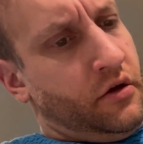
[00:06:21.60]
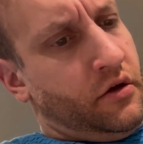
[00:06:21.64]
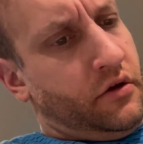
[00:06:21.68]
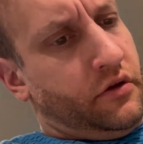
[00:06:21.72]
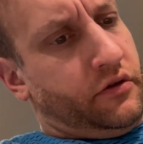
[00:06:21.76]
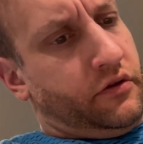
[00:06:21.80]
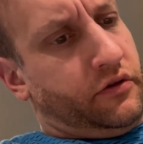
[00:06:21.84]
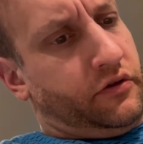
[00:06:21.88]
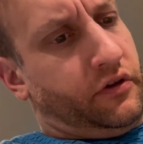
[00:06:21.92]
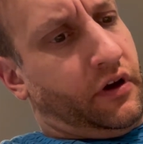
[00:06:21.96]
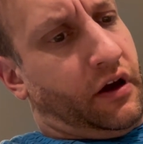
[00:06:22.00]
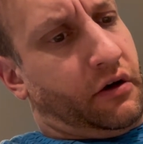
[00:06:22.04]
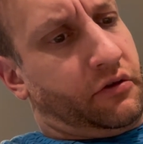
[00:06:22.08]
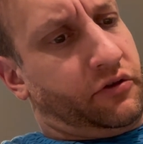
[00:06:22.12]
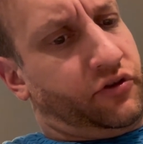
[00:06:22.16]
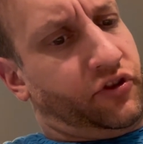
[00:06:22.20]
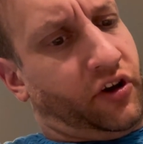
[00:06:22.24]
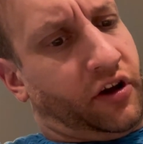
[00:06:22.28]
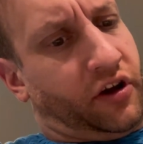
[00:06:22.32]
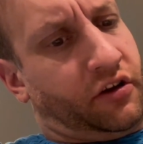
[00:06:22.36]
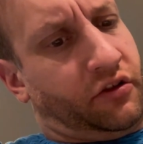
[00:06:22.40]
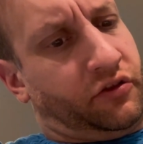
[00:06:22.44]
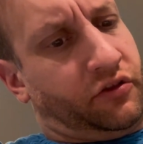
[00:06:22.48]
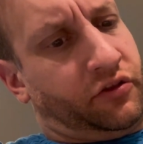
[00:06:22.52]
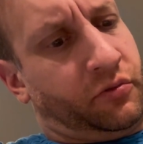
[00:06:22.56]
So yeah, I was
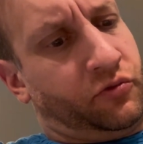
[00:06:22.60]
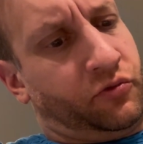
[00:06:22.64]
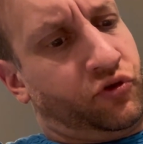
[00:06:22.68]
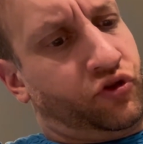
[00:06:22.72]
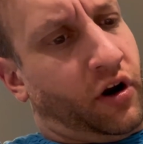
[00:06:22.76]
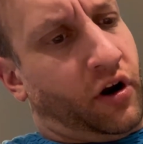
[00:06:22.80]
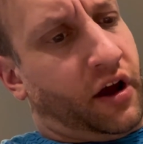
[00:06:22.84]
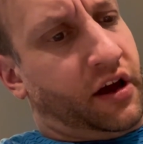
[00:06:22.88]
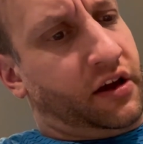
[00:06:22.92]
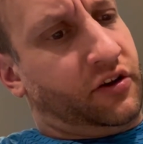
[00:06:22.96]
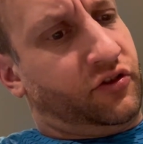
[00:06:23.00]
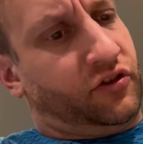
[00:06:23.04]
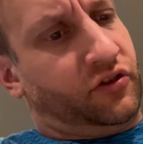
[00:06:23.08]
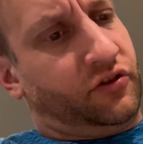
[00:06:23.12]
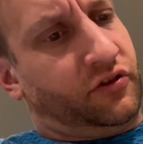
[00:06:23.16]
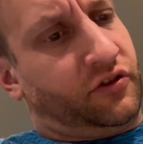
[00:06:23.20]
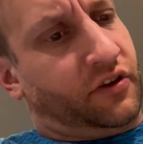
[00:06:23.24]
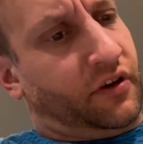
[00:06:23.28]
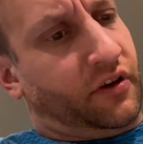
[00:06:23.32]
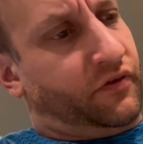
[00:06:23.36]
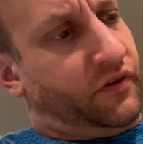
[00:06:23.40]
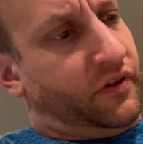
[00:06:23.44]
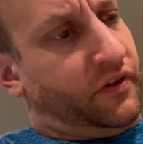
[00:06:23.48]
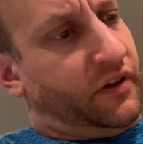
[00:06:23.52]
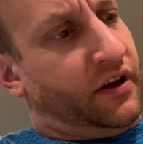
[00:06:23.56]
checking out some dry aging
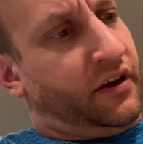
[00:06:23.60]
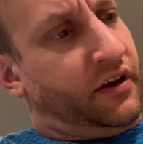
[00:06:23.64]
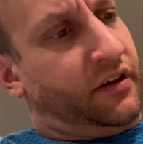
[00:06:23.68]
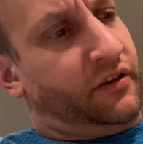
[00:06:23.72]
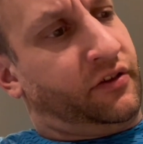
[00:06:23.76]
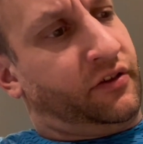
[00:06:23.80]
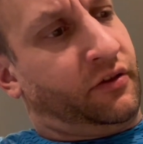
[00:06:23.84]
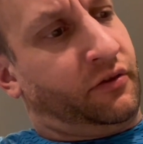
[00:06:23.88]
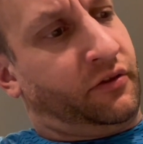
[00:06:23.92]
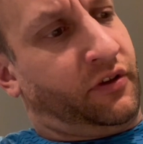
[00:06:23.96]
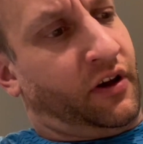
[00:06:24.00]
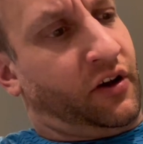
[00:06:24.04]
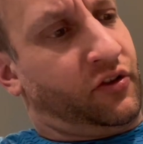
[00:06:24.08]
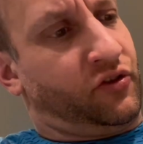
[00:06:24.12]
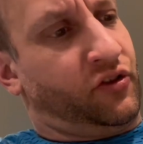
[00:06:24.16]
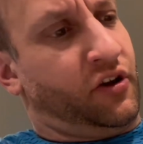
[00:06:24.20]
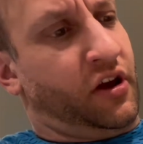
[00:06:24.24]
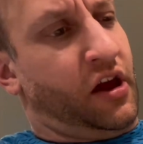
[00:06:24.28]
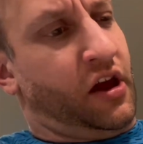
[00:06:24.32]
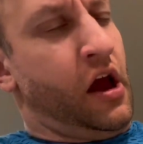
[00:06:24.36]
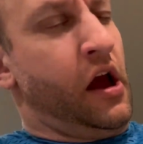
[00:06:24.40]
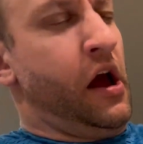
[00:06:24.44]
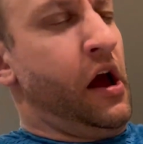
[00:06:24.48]
stuff in this. I was actually